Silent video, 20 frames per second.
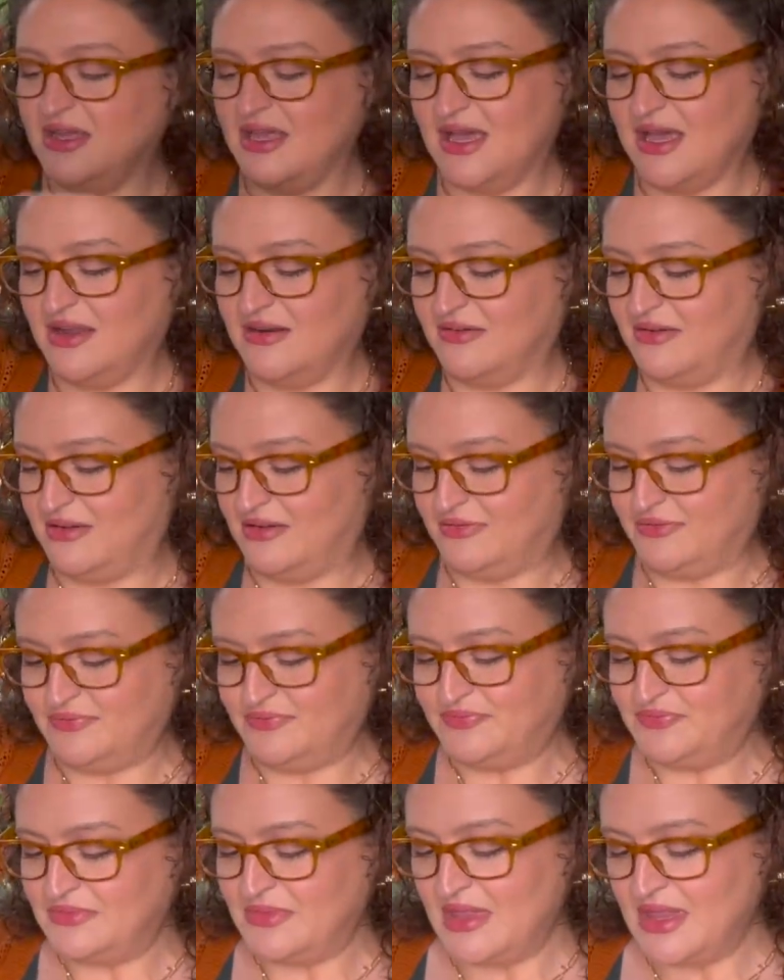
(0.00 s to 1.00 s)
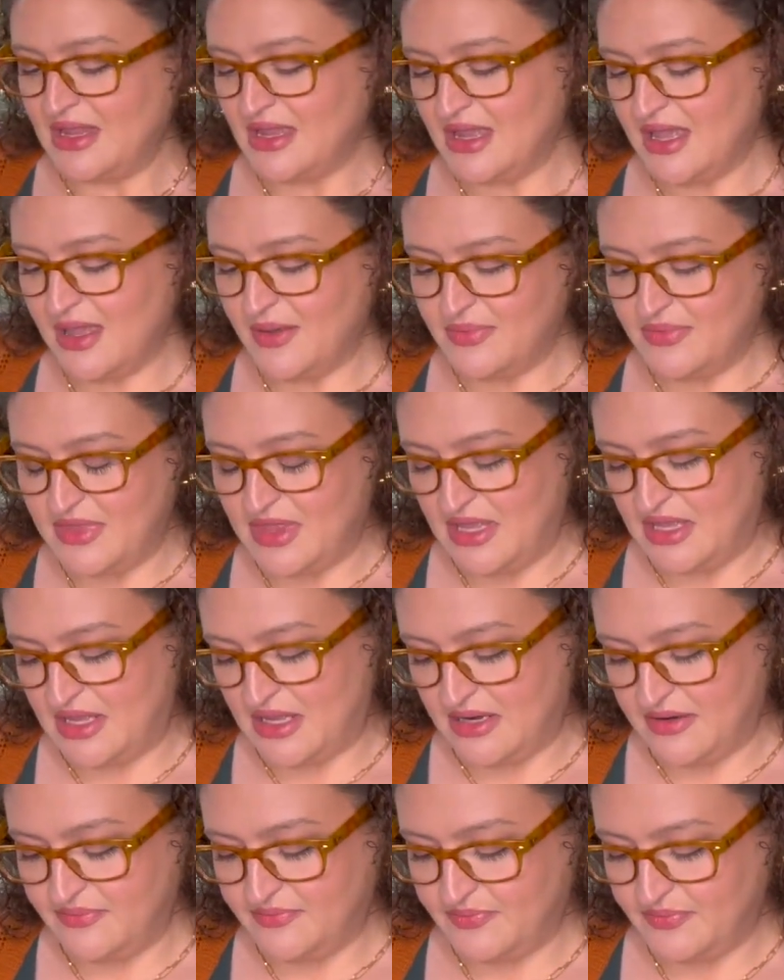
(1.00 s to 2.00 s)
I don't know. I'm
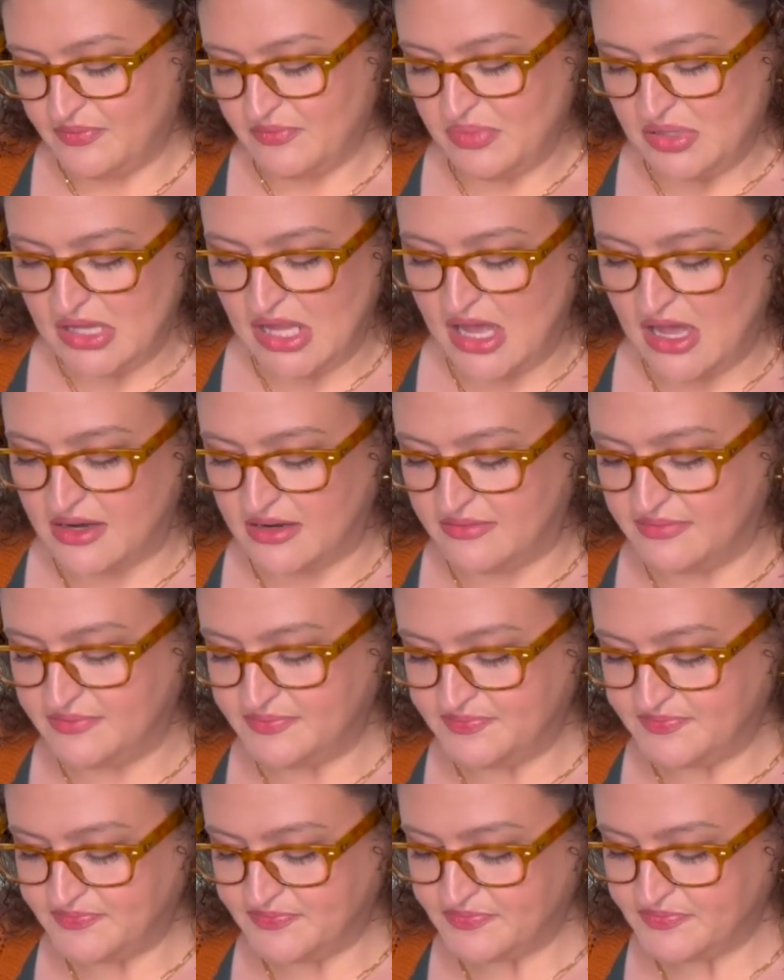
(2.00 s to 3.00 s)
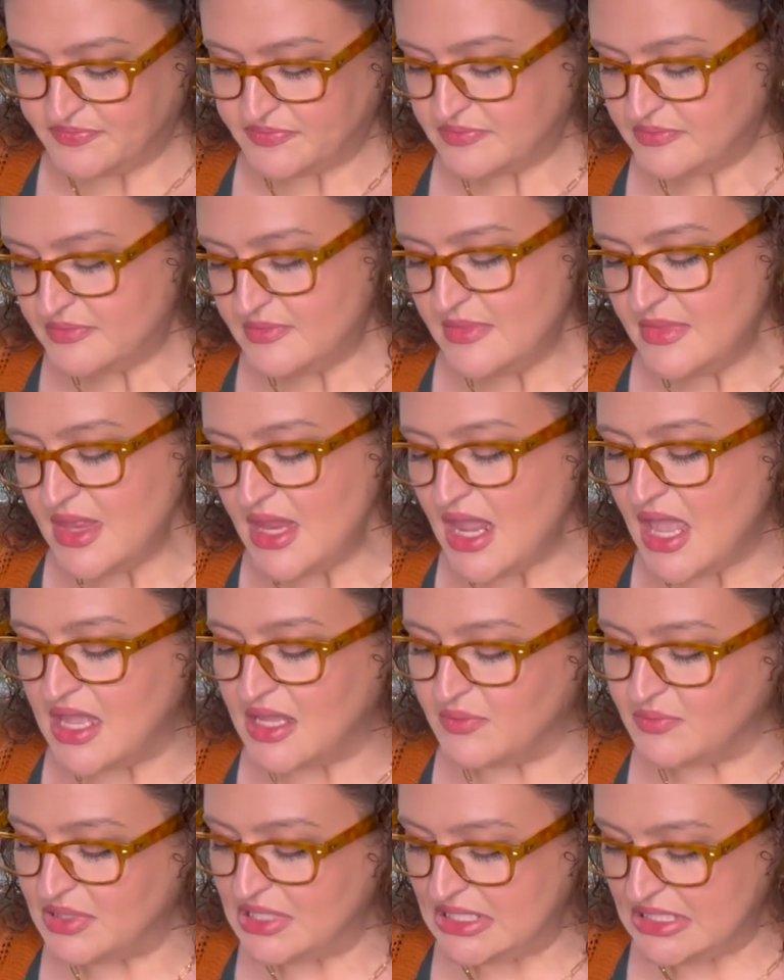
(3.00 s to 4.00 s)
thinking, I'm plotting. I
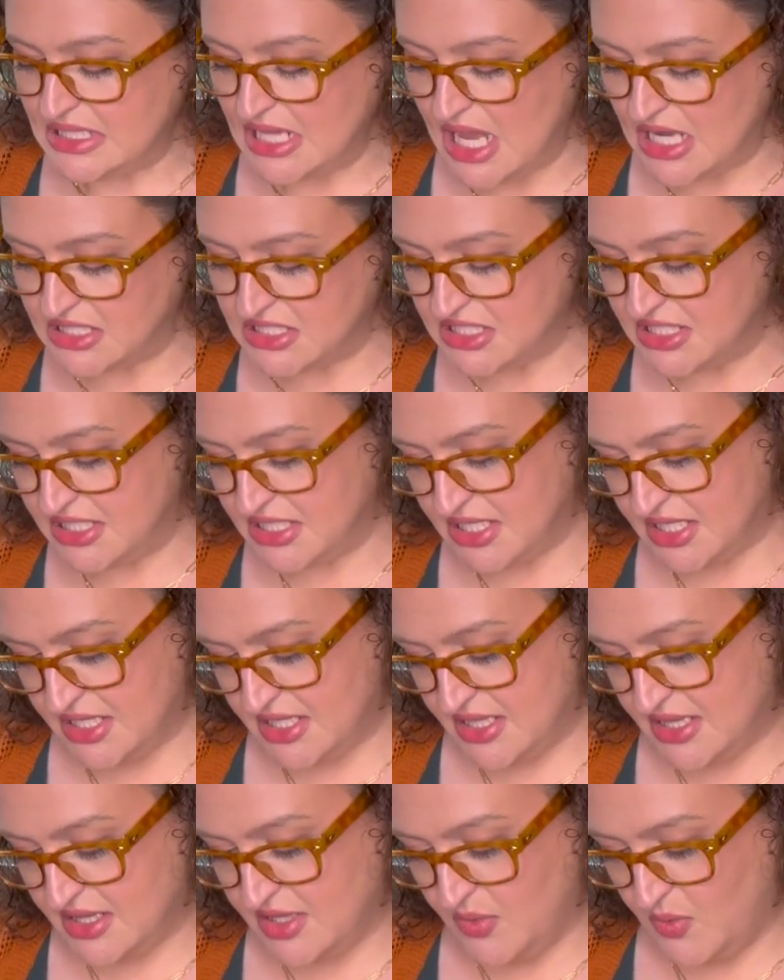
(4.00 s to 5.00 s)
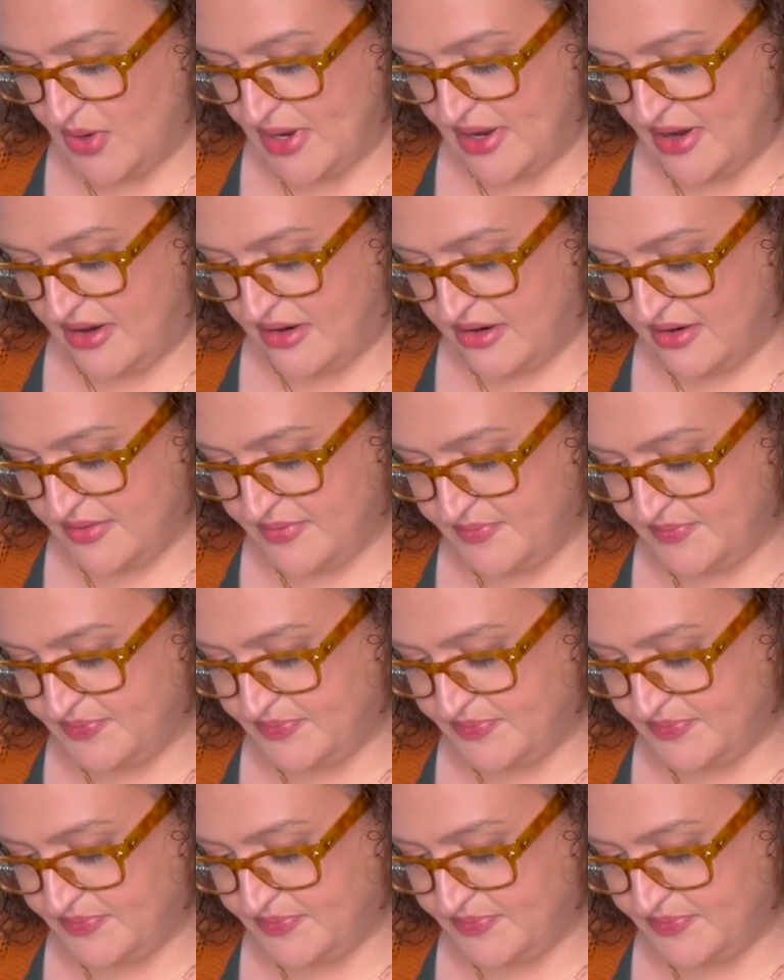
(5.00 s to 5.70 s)
am plotting the wear.